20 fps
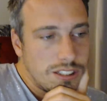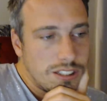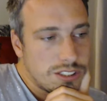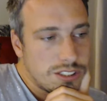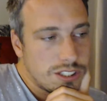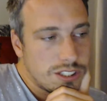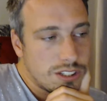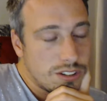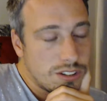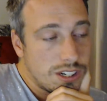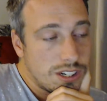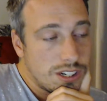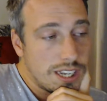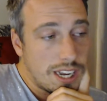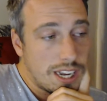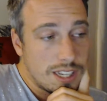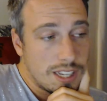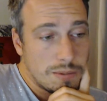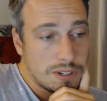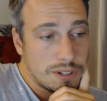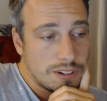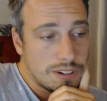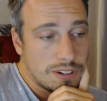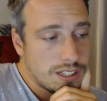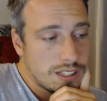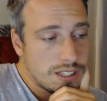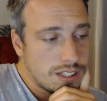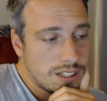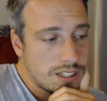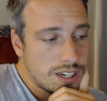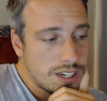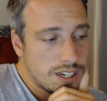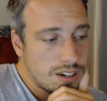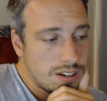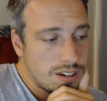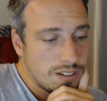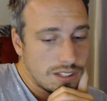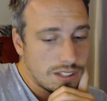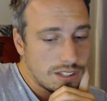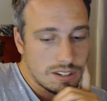So, yeah, it's been great. I don't
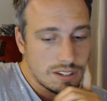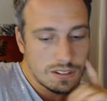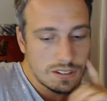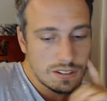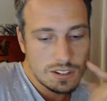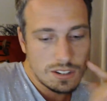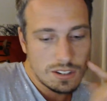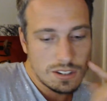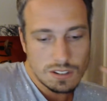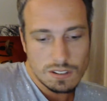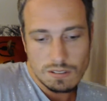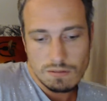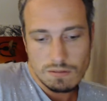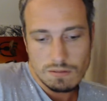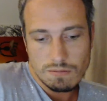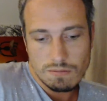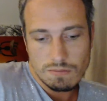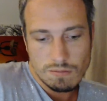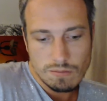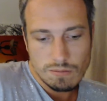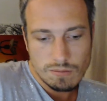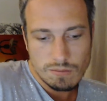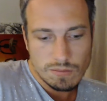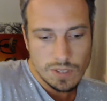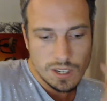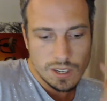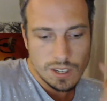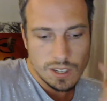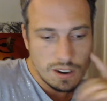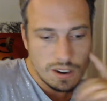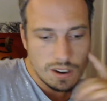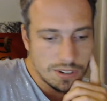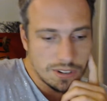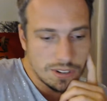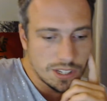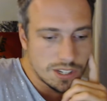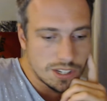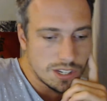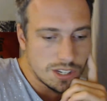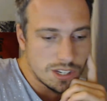know. It's just, you know,
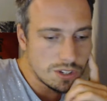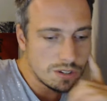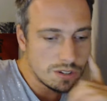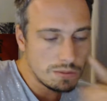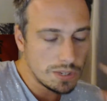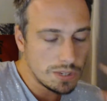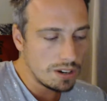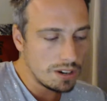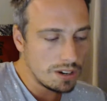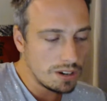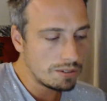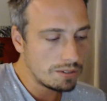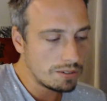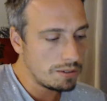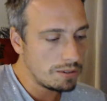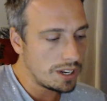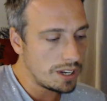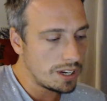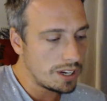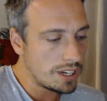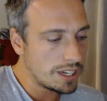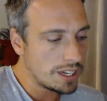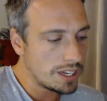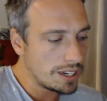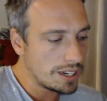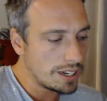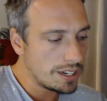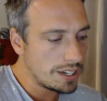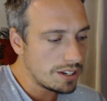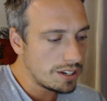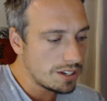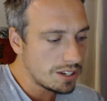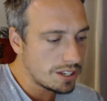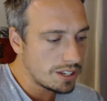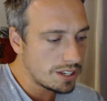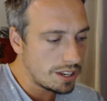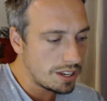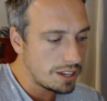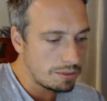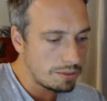everything seems to be going really well, like just
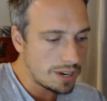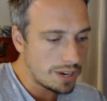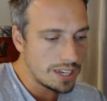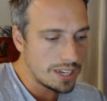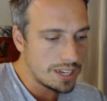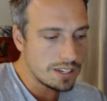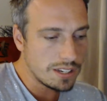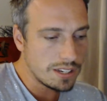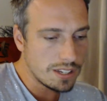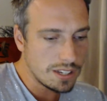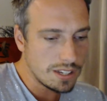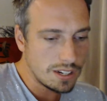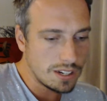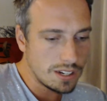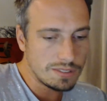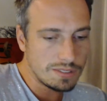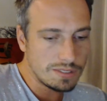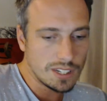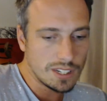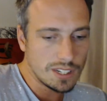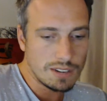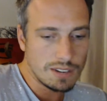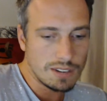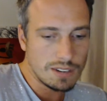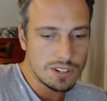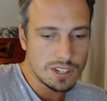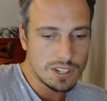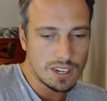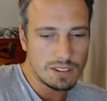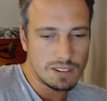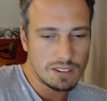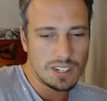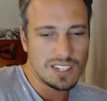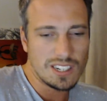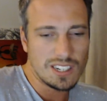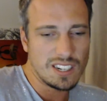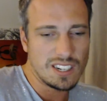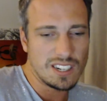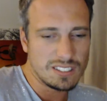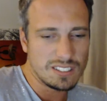health-wise and stuff. Like, I was just getting really
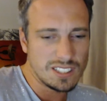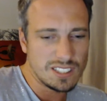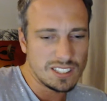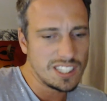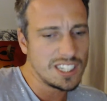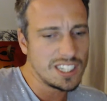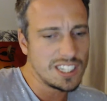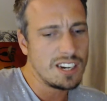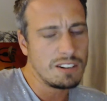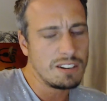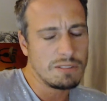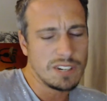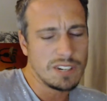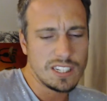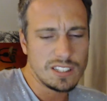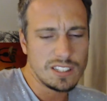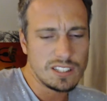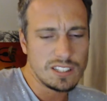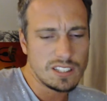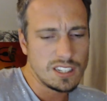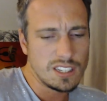unhealthy, gaining weight.